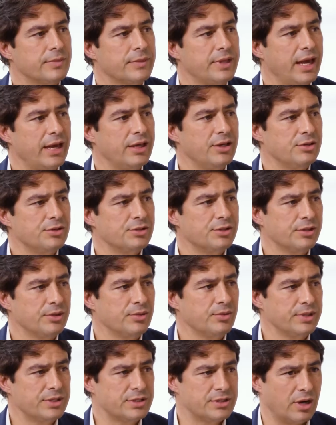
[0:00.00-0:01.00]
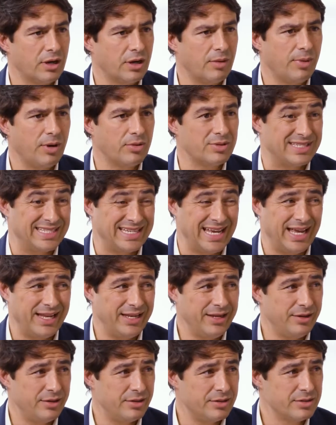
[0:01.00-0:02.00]
Yeah, usually we talk about
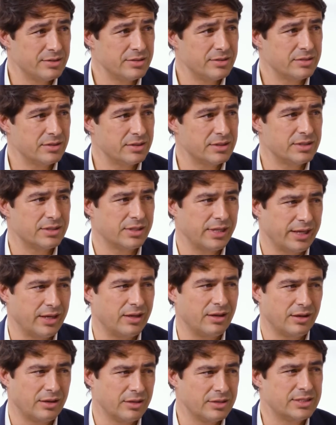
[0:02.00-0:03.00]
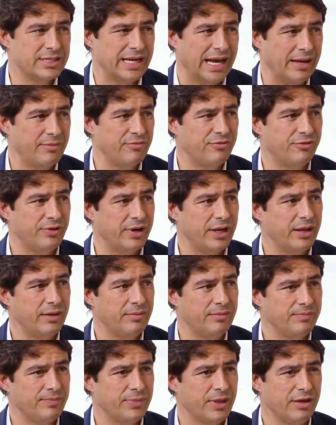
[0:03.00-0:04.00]
10 years is like a good time
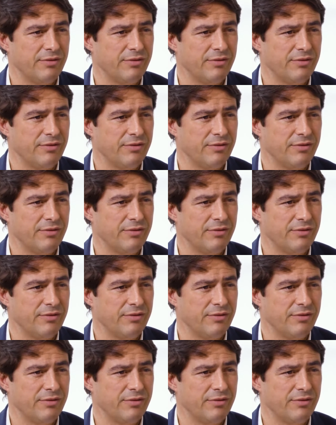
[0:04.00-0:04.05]
frame,